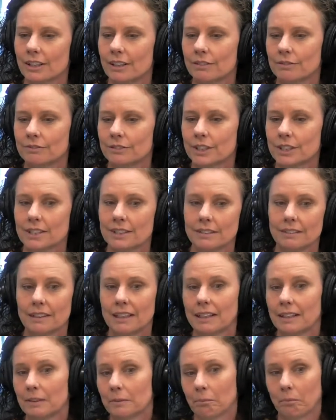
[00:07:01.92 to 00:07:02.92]
of just
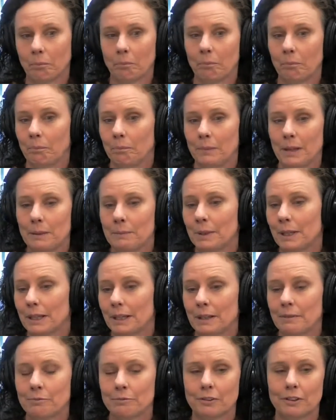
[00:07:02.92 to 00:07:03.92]
maybe an
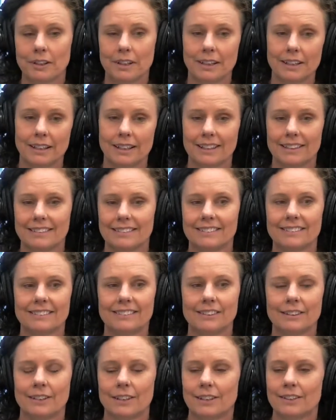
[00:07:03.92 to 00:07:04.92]
up for it and,
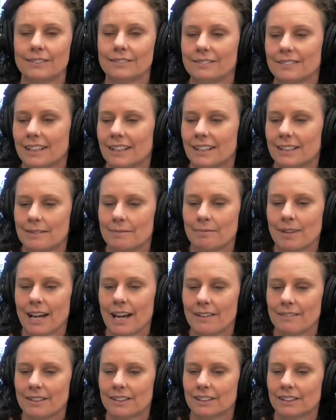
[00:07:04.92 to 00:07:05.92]
you know, um,
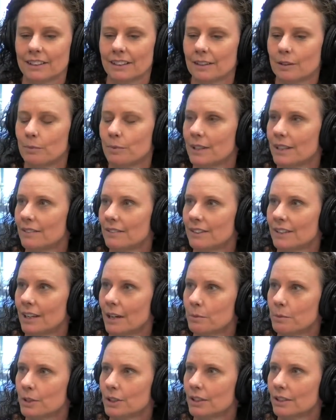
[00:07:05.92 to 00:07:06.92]
having a little bit of
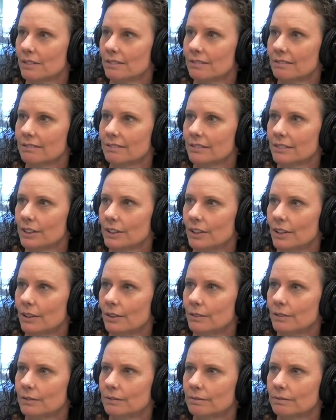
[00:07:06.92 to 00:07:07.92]
adoption, you
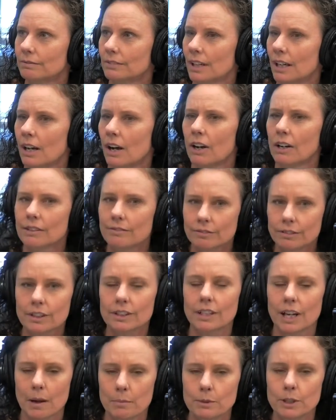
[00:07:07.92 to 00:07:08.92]
know, a heart for
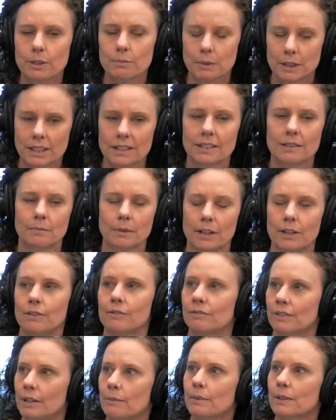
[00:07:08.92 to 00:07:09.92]
adoption because of my
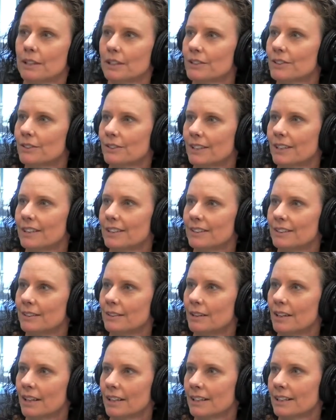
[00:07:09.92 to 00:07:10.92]
own family history, you
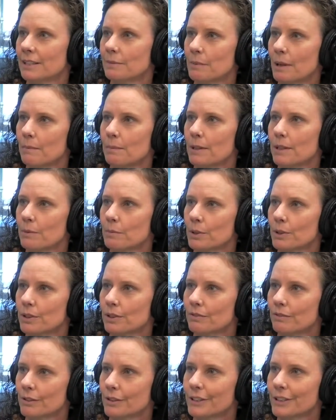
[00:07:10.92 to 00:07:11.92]
know, I guess made me the
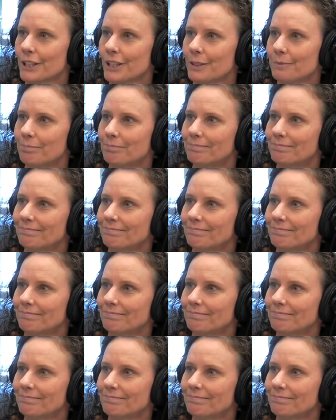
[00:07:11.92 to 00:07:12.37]
person for the job.